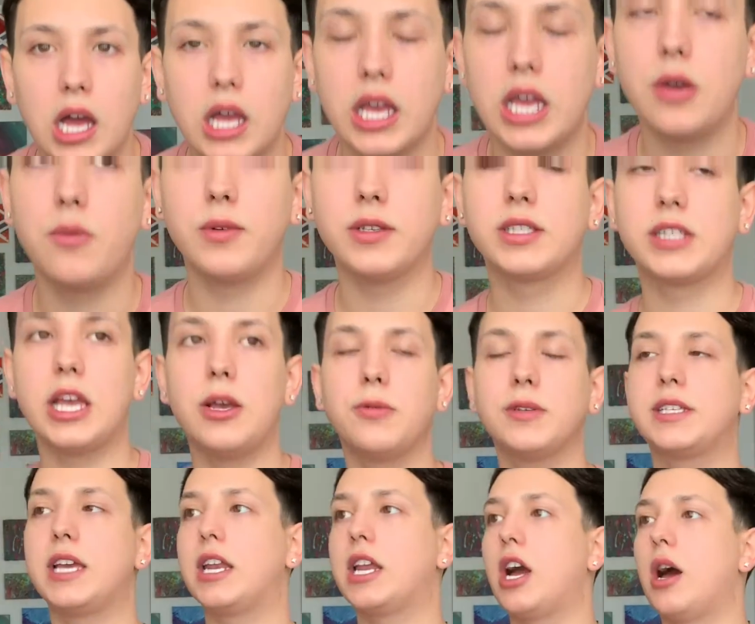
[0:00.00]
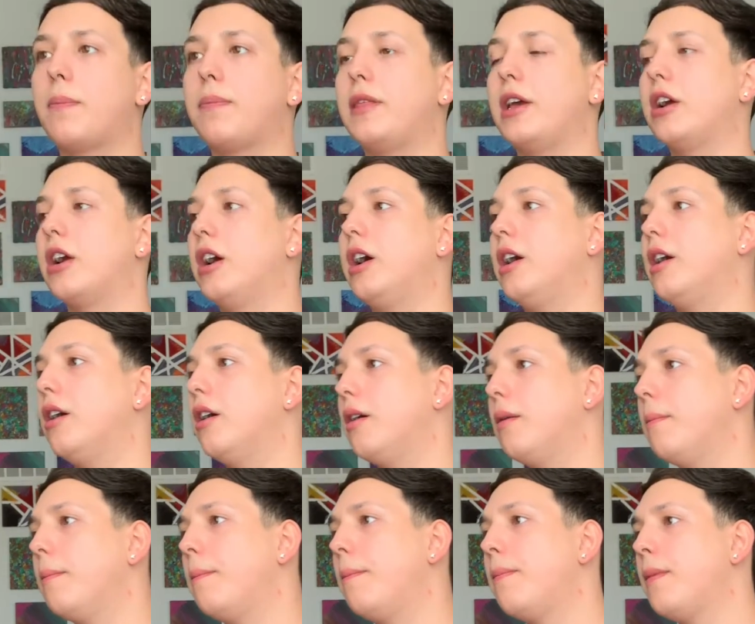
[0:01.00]
it was getting up there.
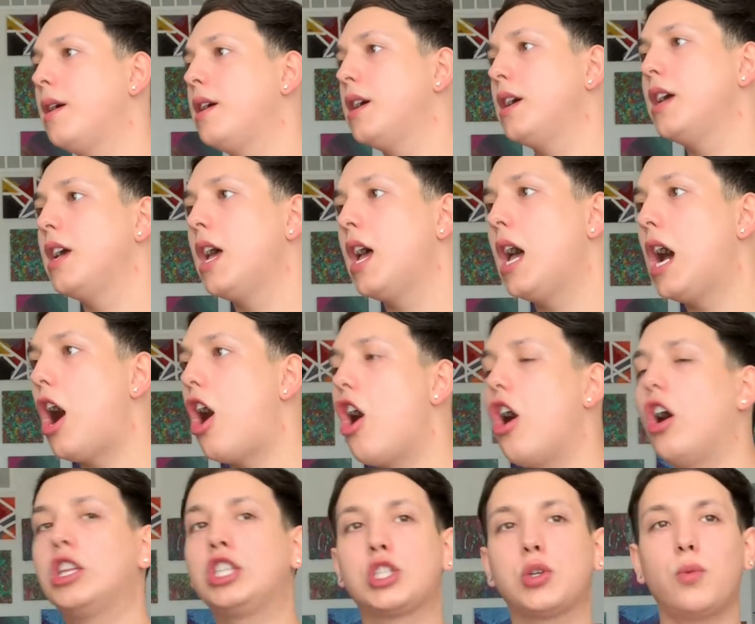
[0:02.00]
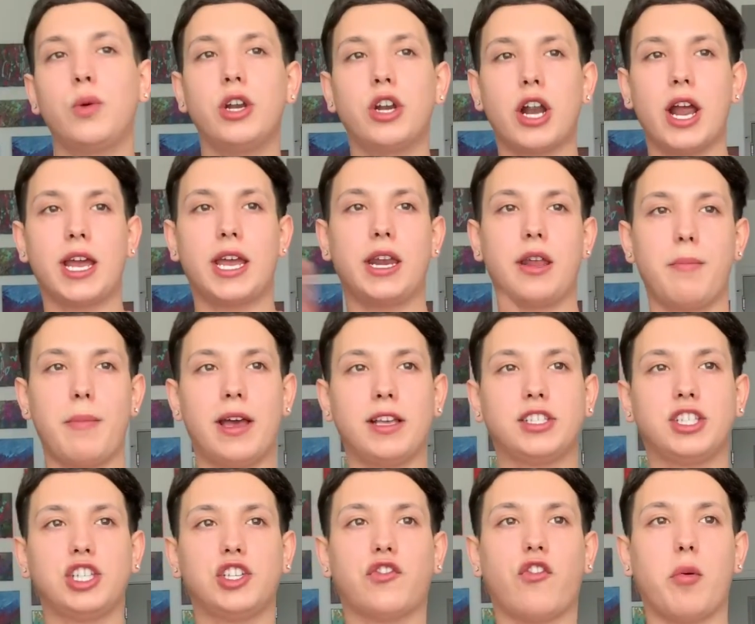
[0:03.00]
On Twitter, I get a
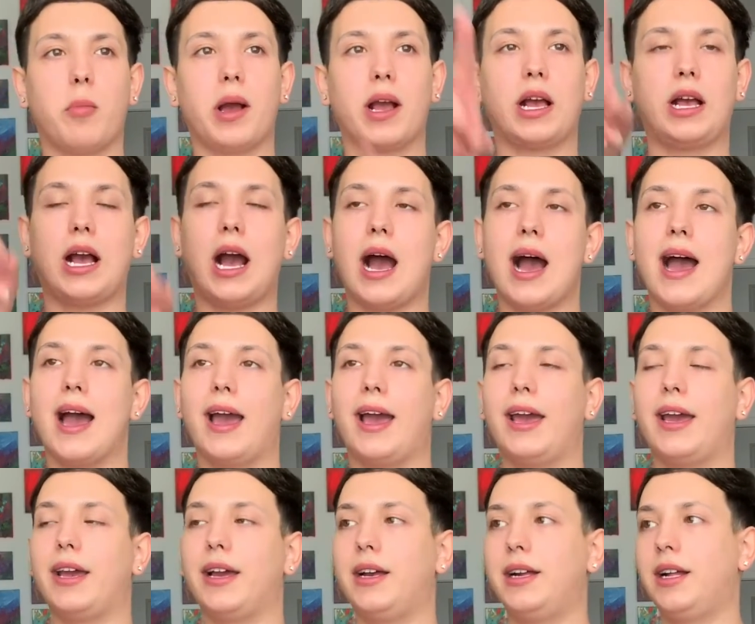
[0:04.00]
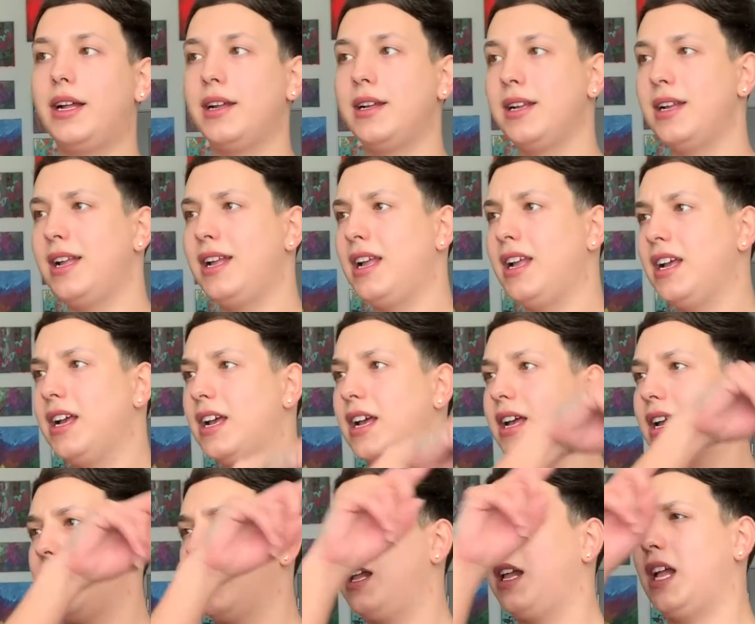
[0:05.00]
message from a guy,
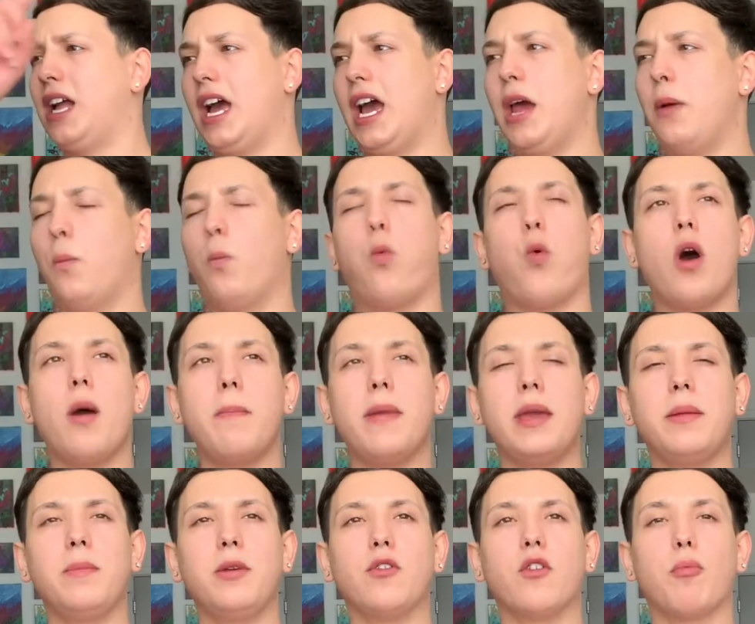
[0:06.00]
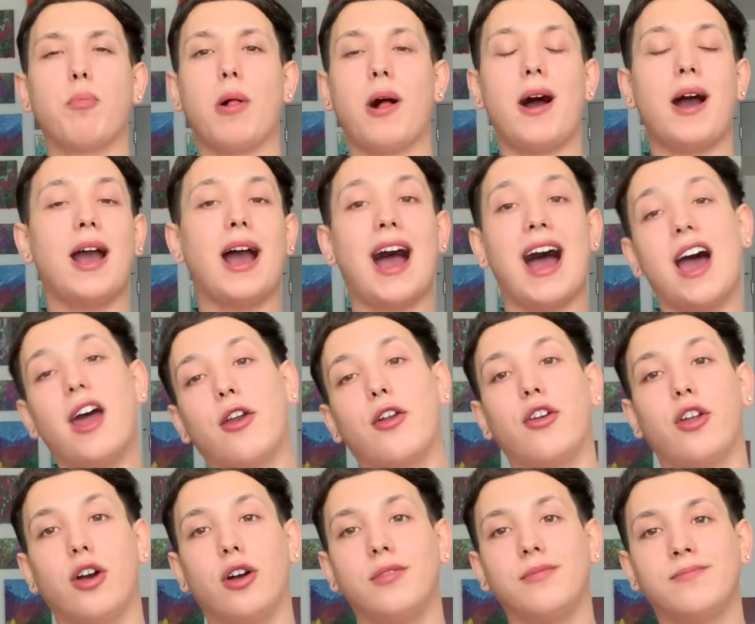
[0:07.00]
and what made me reply, I don't
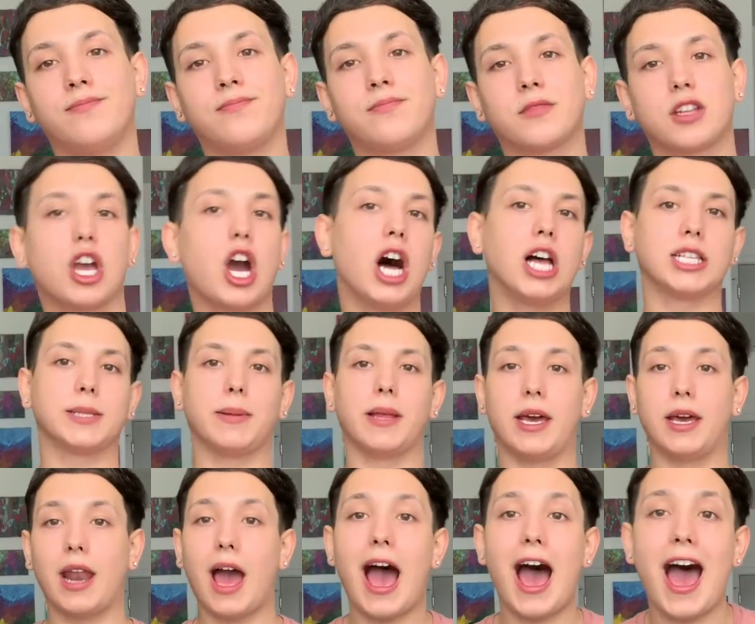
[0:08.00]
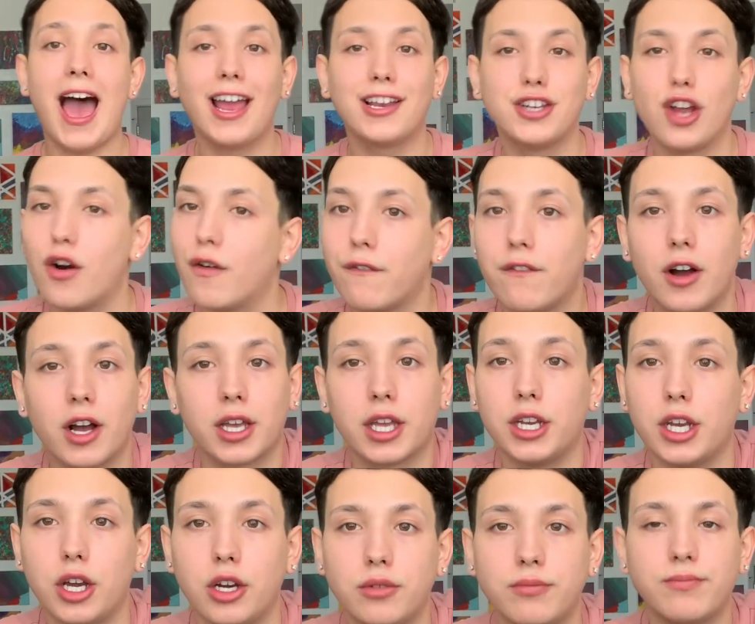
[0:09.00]
know. God's plan, I don't fucking
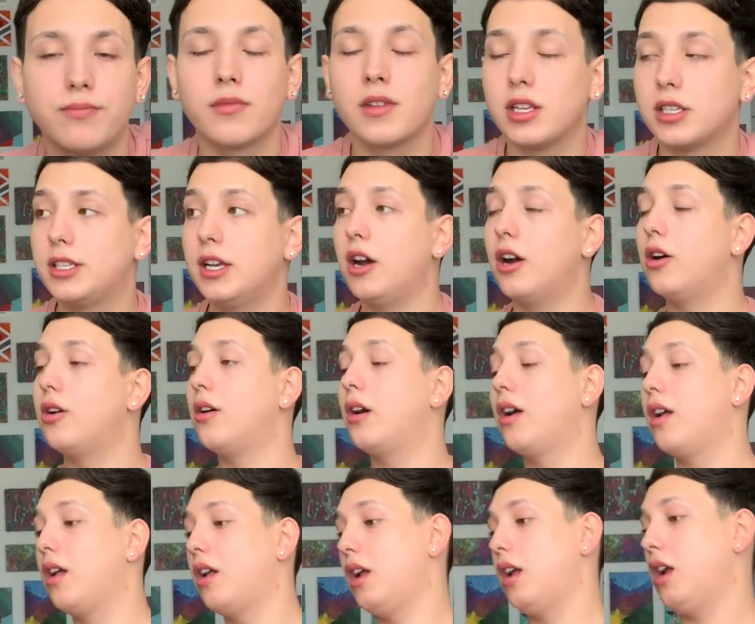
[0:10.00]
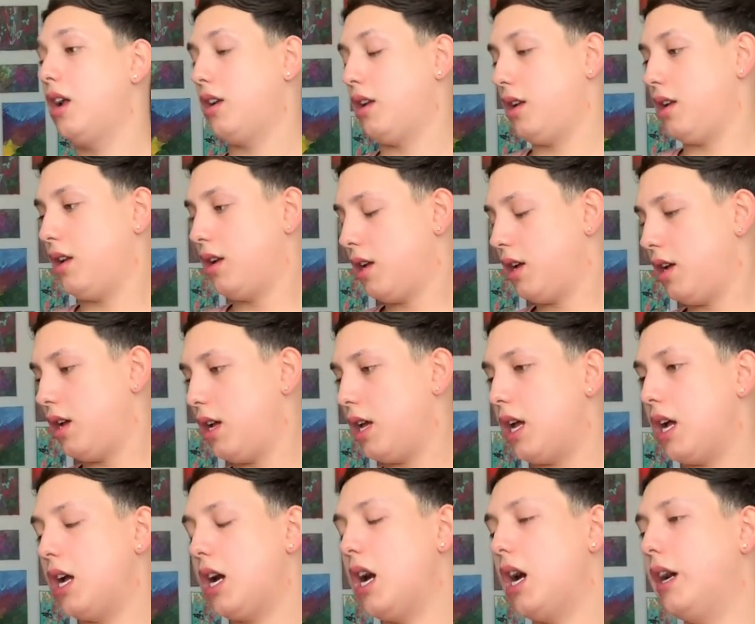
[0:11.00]
know. So
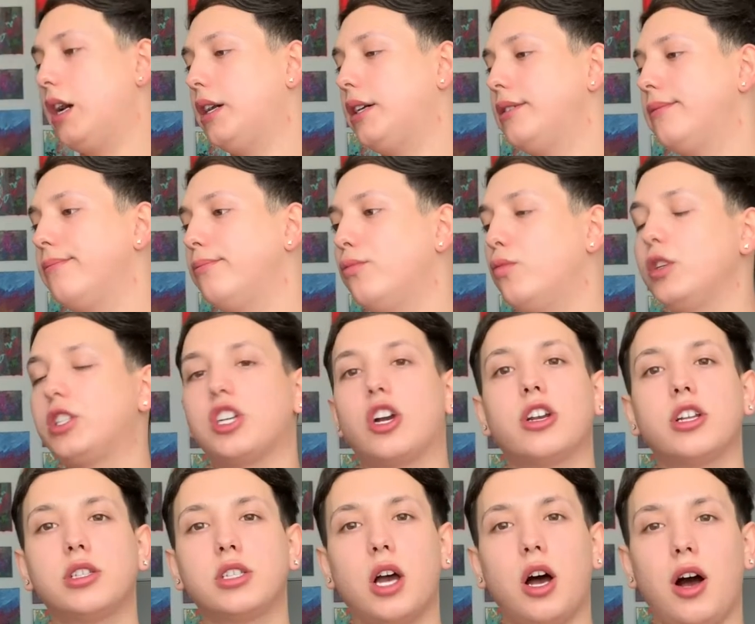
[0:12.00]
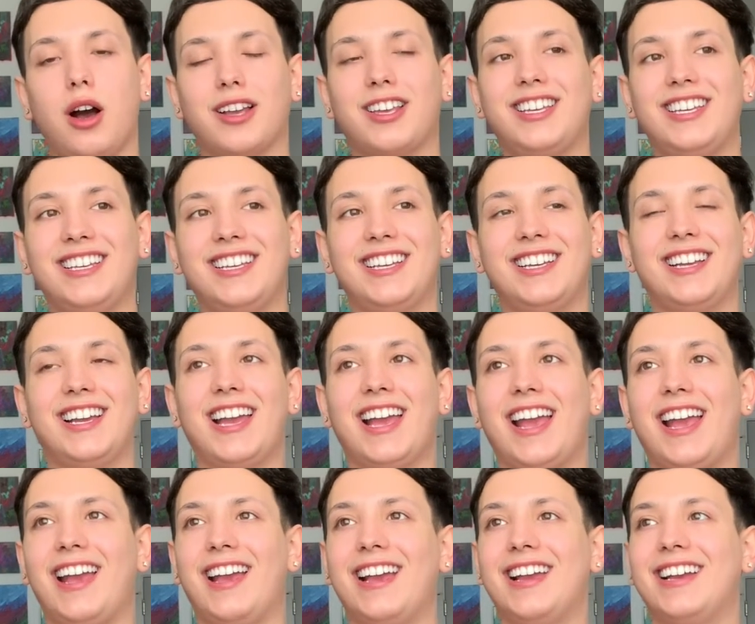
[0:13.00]
we started talking,
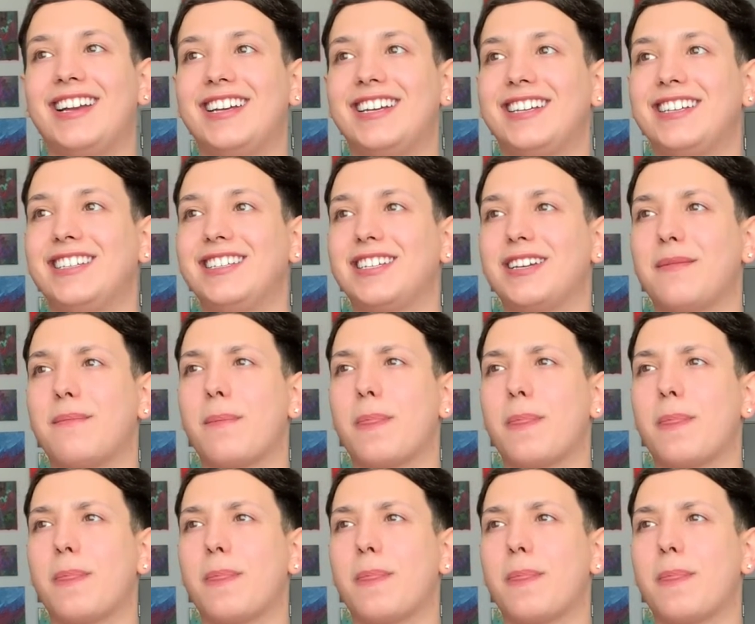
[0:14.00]
and